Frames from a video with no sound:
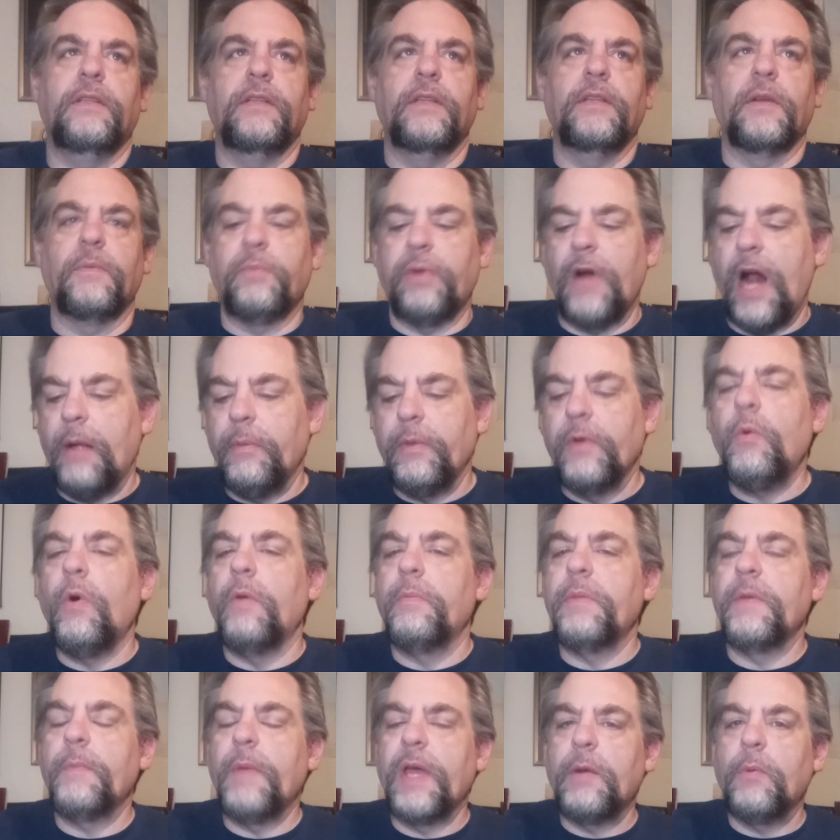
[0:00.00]
it probably
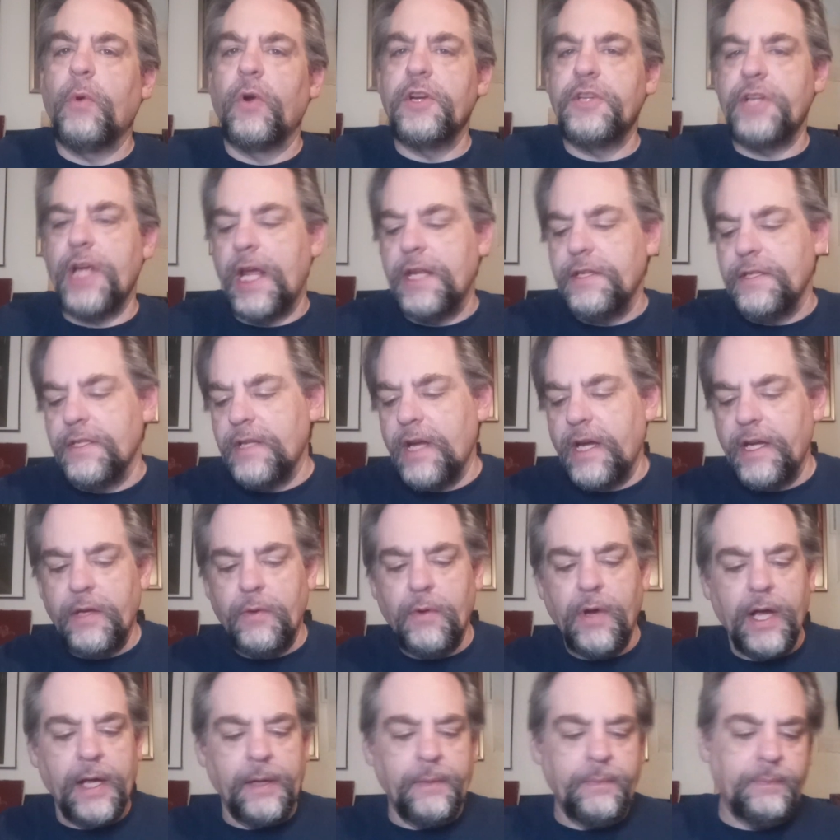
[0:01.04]
won't be many more chances
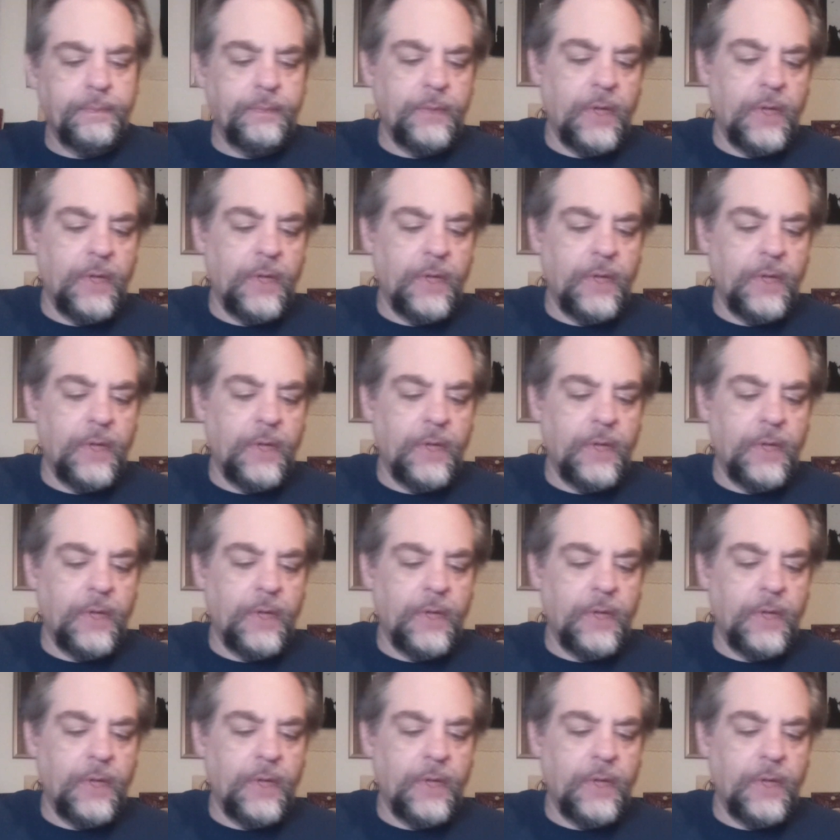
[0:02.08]
anyway.